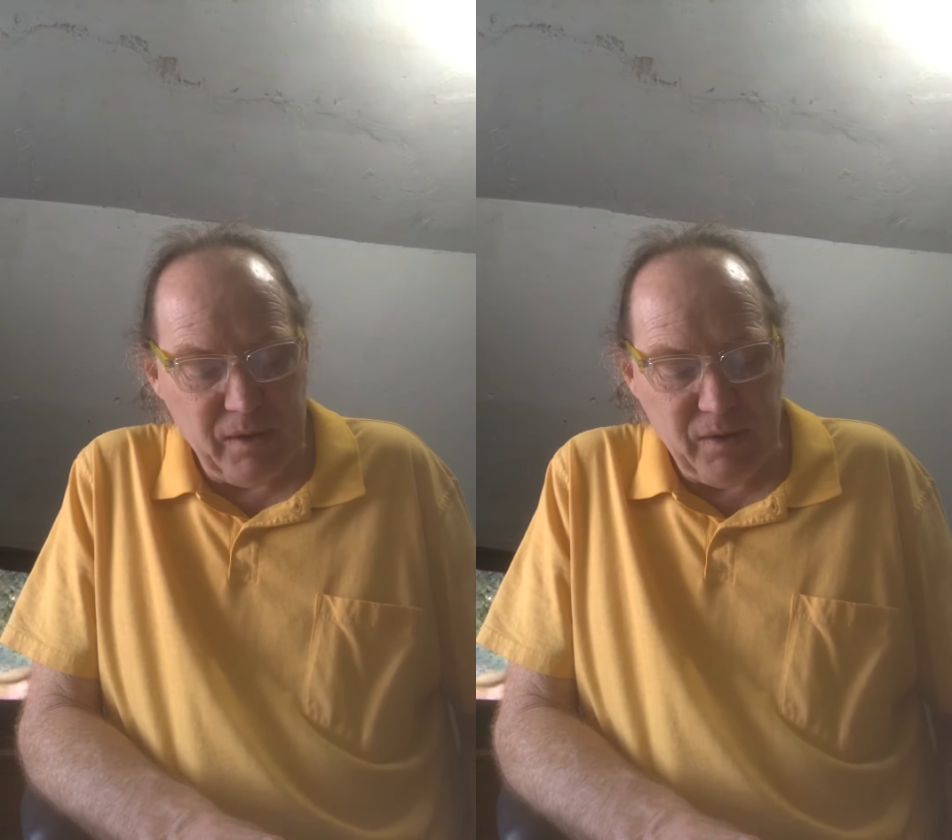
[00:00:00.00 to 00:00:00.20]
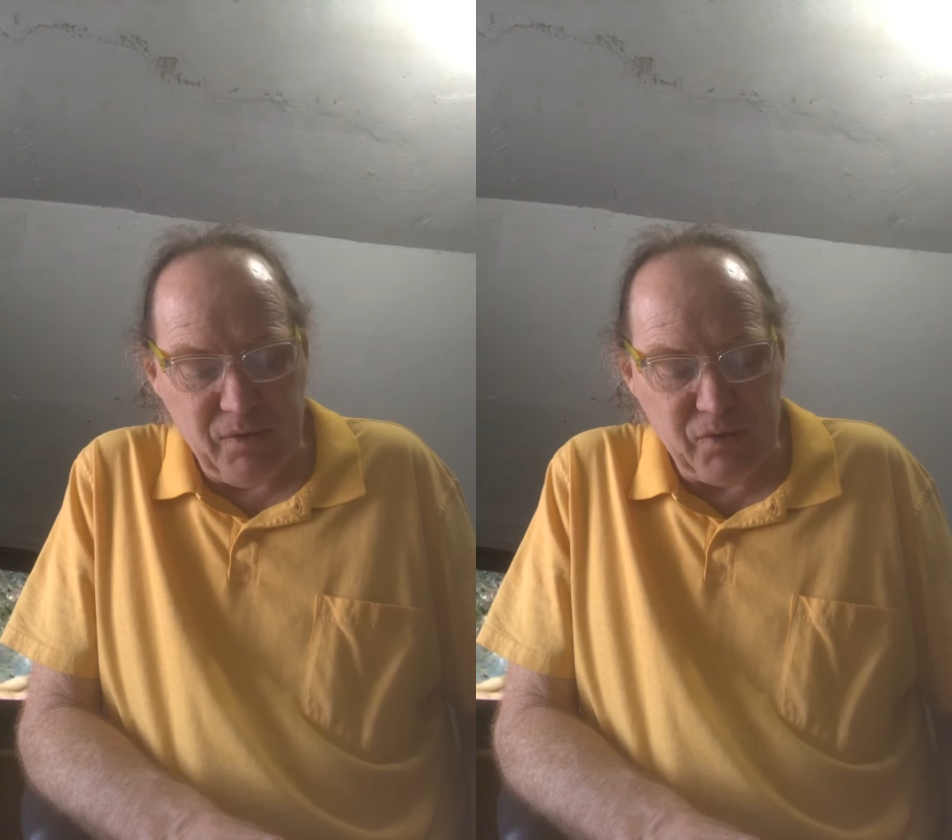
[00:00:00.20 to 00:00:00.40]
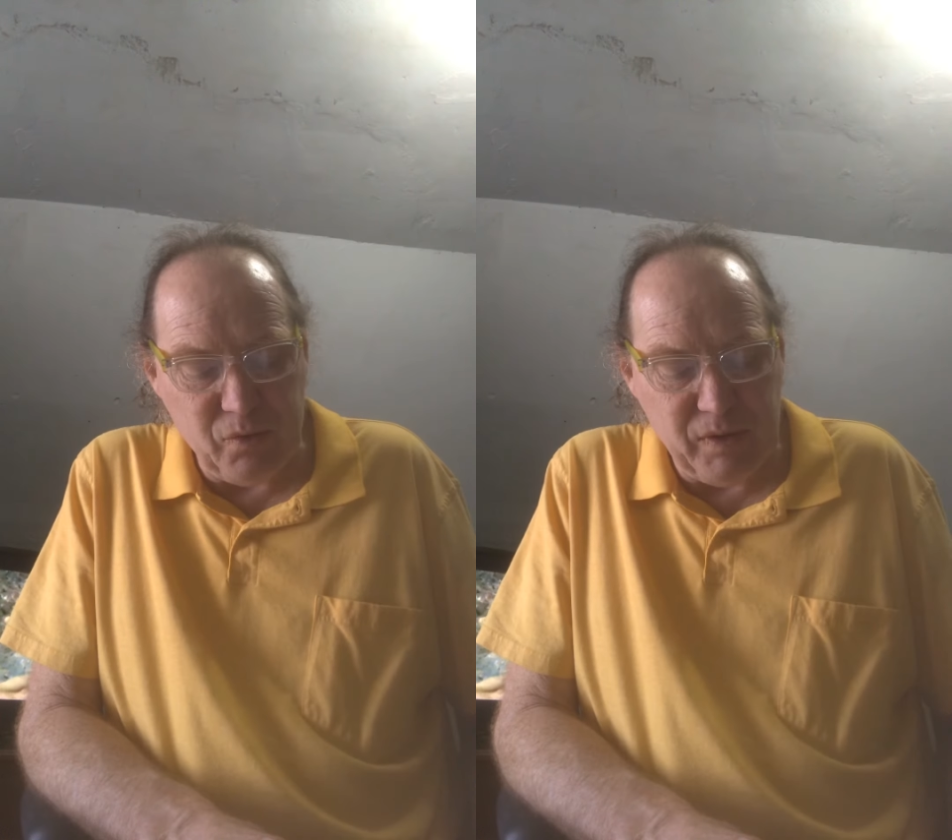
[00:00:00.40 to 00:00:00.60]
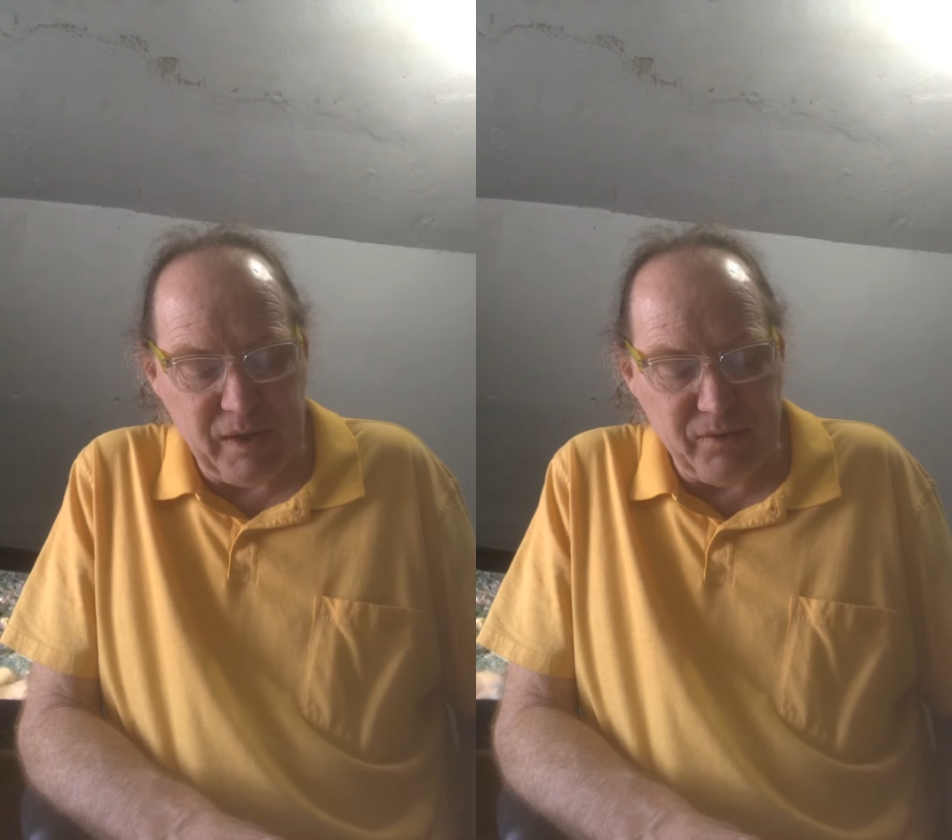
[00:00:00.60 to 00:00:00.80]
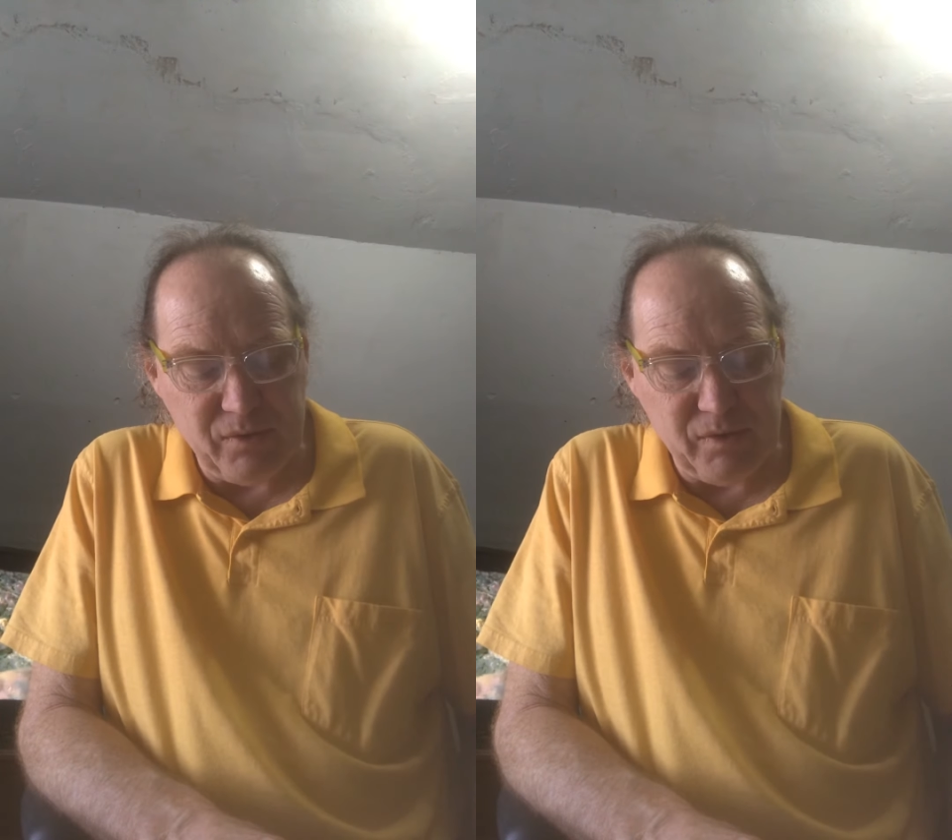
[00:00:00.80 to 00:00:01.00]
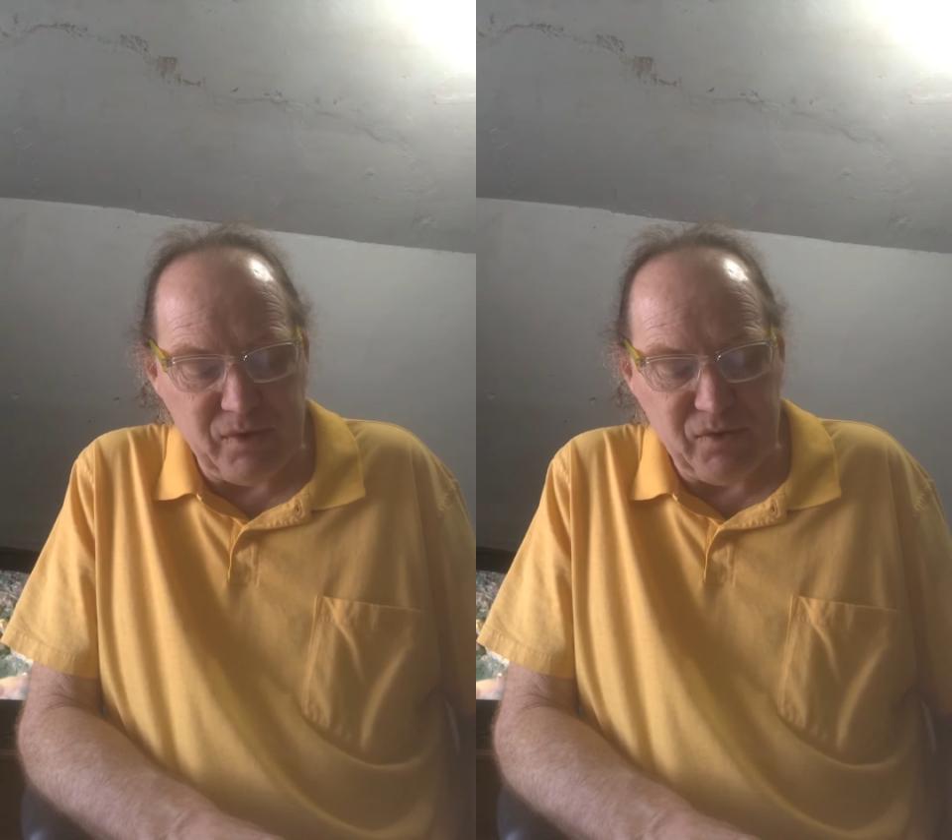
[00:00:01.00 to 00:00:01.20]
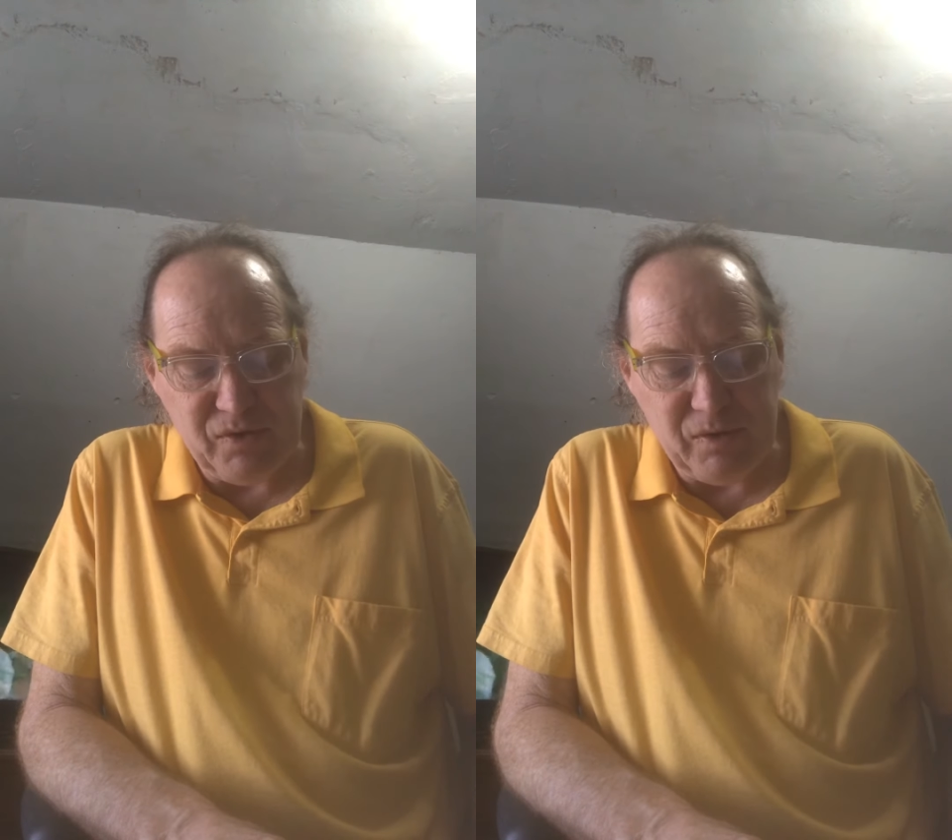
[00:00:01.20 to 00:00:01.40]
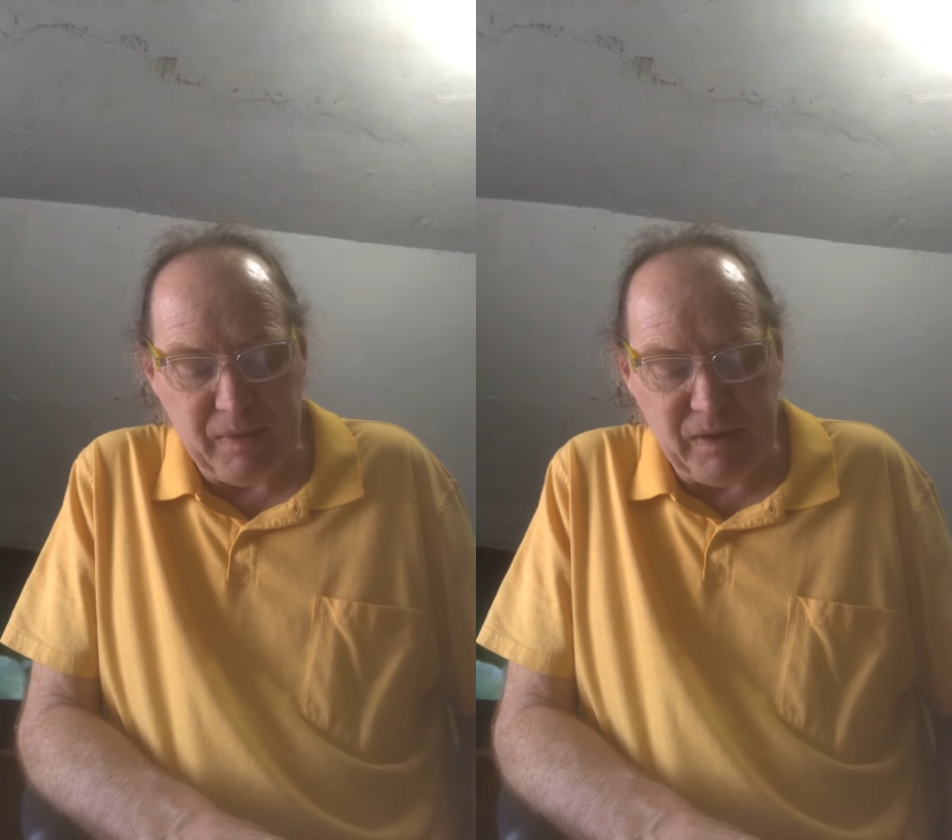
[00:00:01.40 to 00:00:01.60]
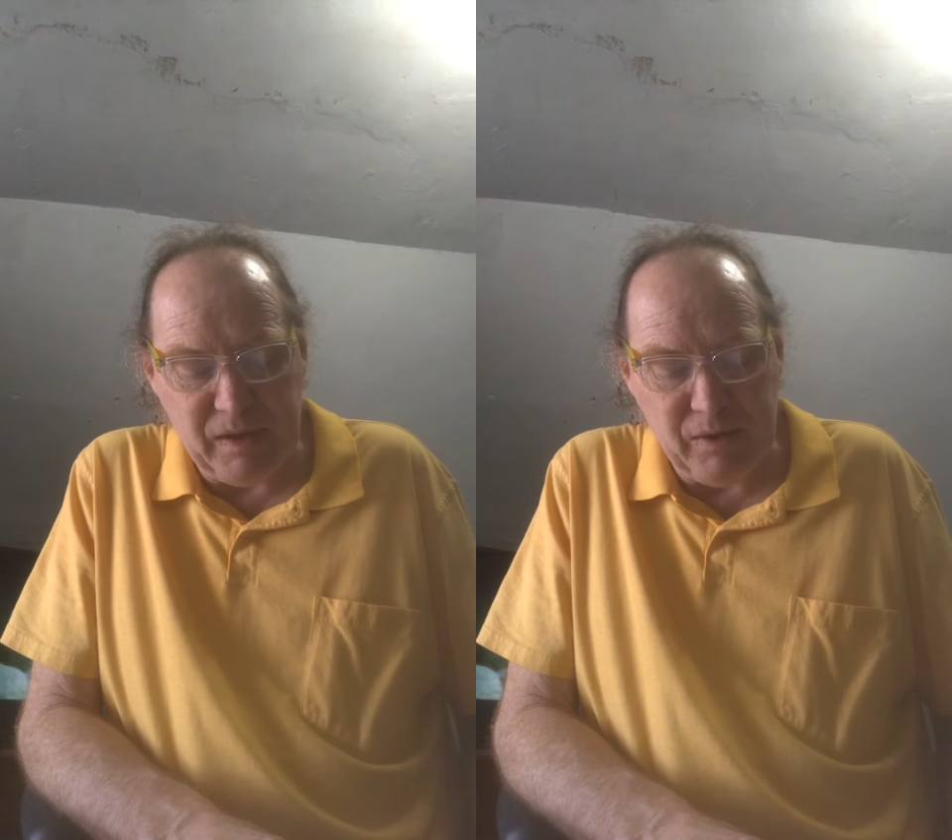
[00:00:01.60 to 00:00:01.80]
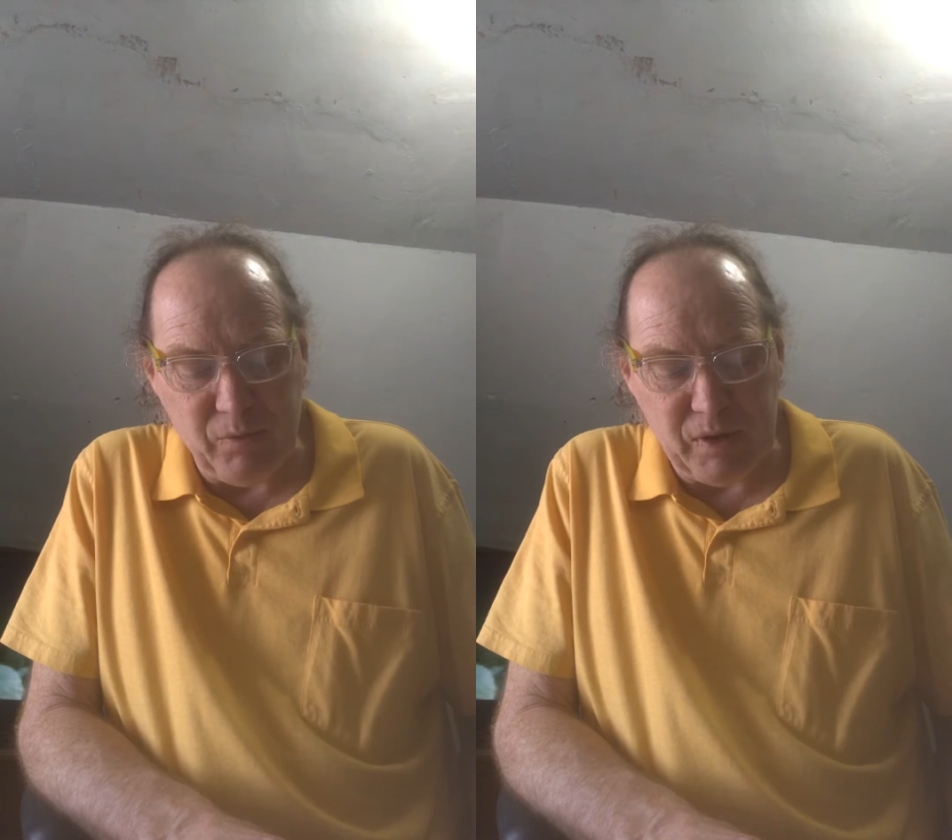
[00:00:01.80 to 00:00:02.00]
The short answer is just about
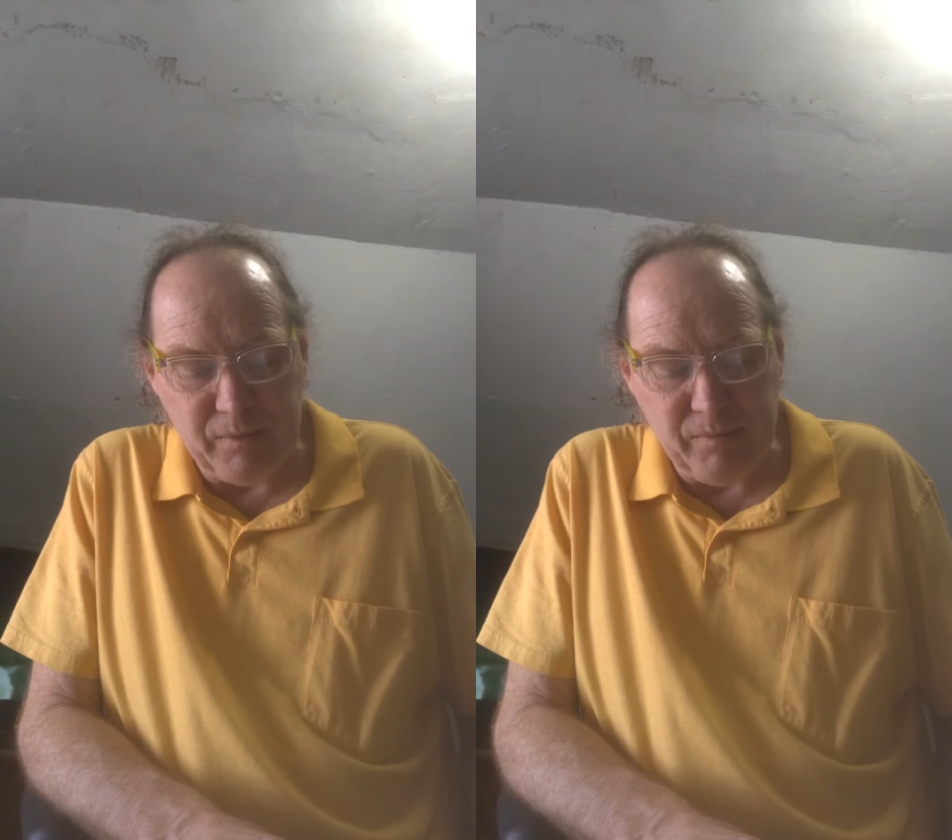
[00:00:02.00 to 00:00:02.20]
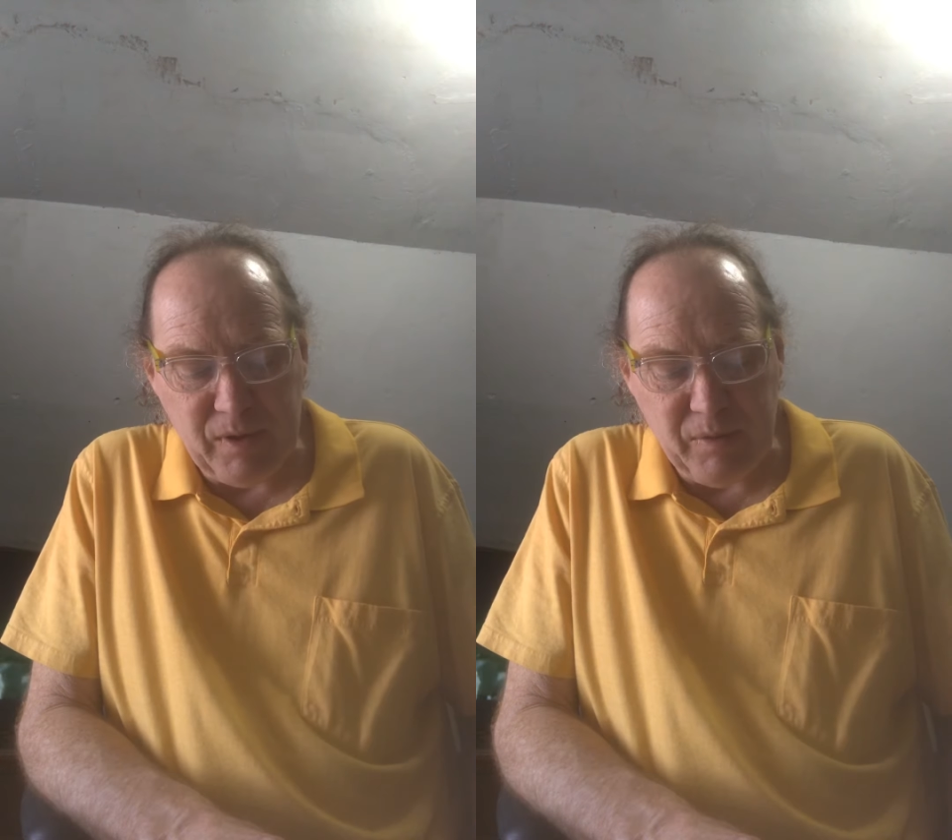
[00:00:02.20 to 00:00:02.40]
anyone.